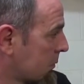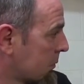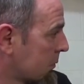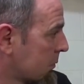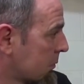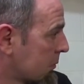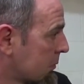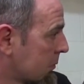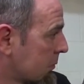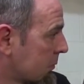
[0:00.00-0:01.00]

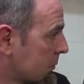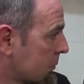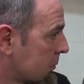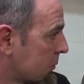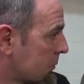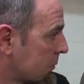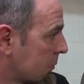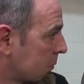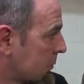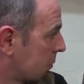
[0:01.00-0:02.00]

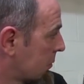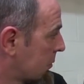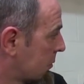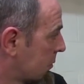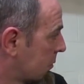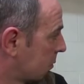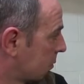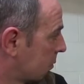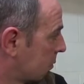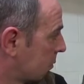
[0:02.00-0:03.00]

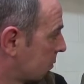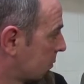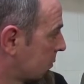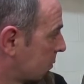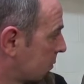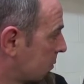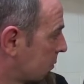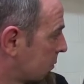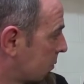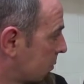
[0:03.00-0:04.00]

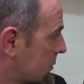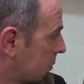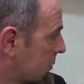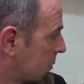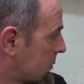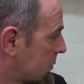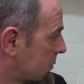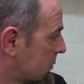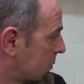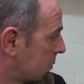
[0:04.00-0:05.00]

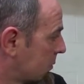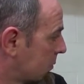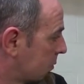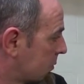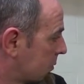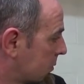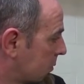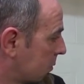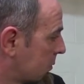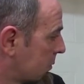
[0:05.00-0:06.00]

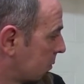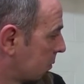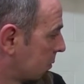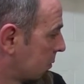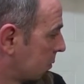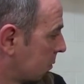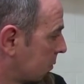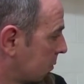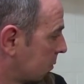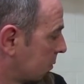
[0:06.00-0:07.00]

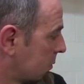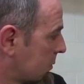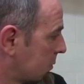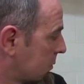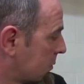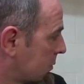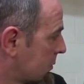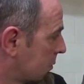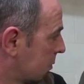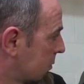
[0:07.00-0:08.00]
The person shown says nothing.